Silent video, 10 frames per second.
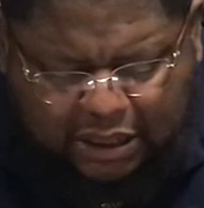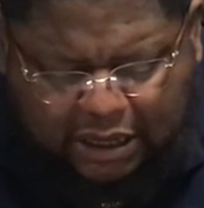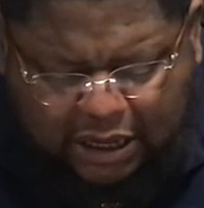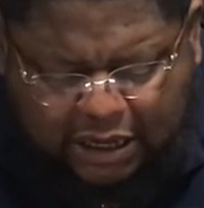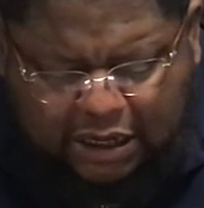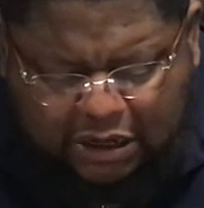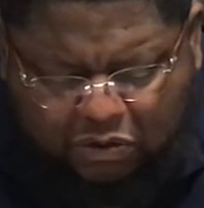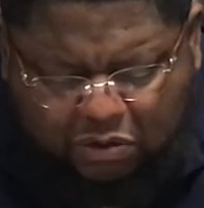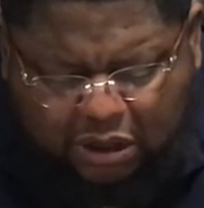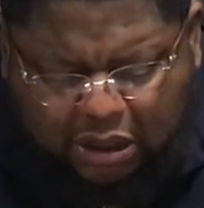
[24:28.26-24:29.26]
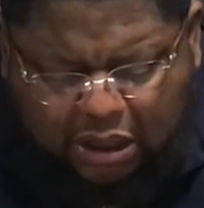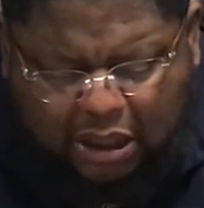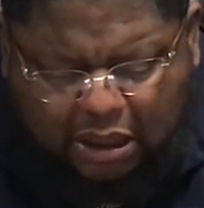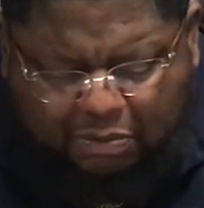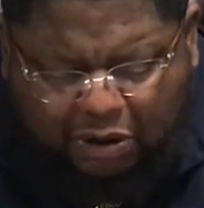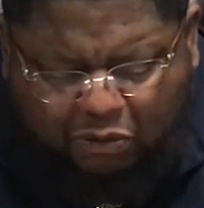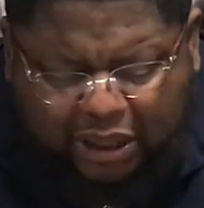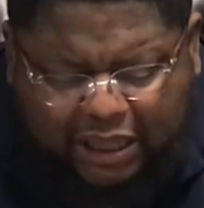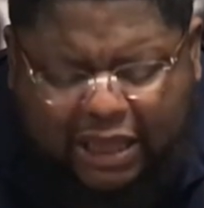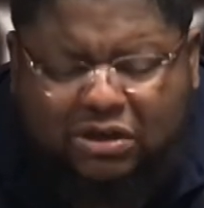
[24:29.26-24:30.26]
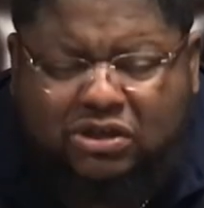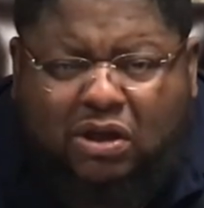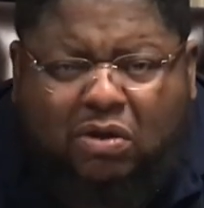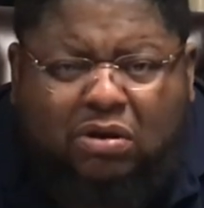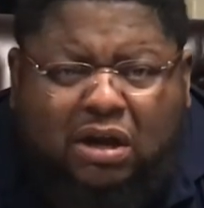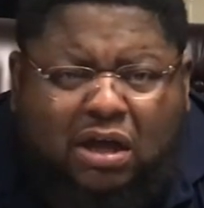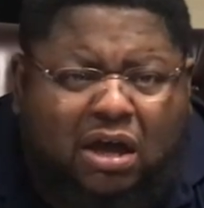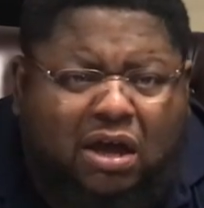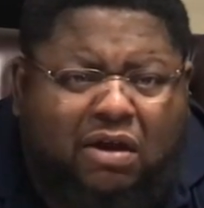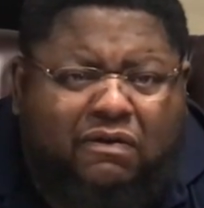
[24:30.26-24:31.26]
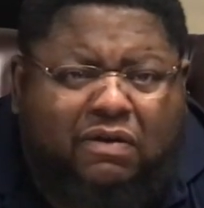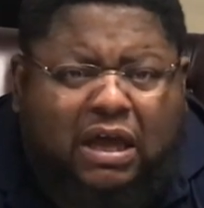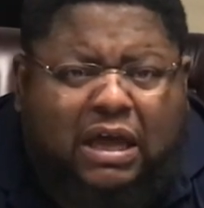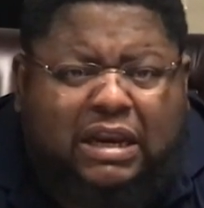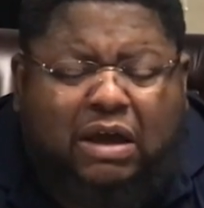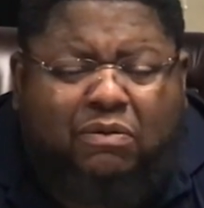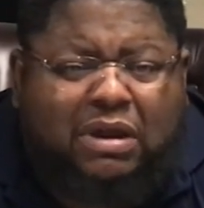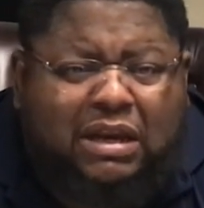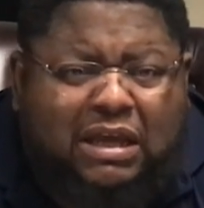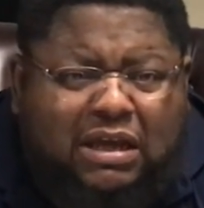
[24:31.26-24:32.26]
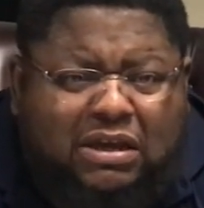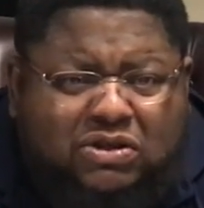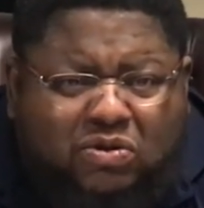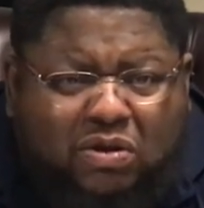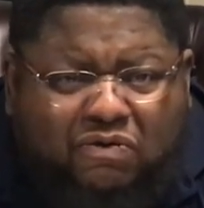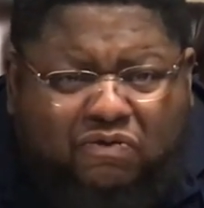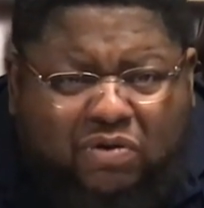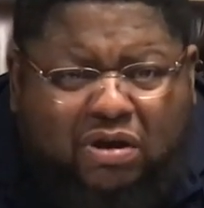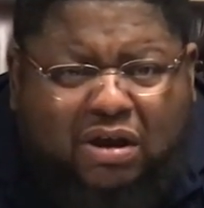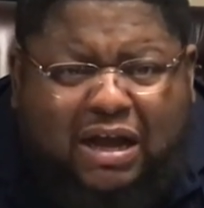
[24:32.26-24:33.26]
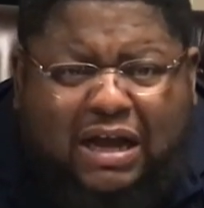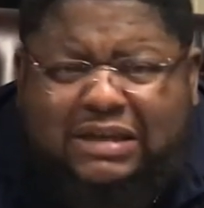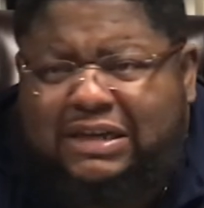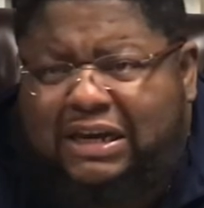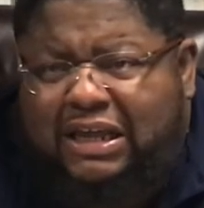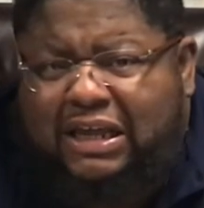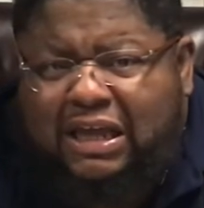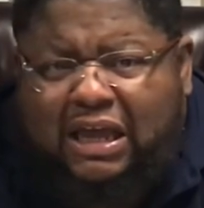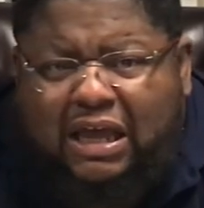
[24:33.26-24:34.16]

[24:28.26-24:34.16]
Hallelujah. But we can't show the love that we need to if we're constantly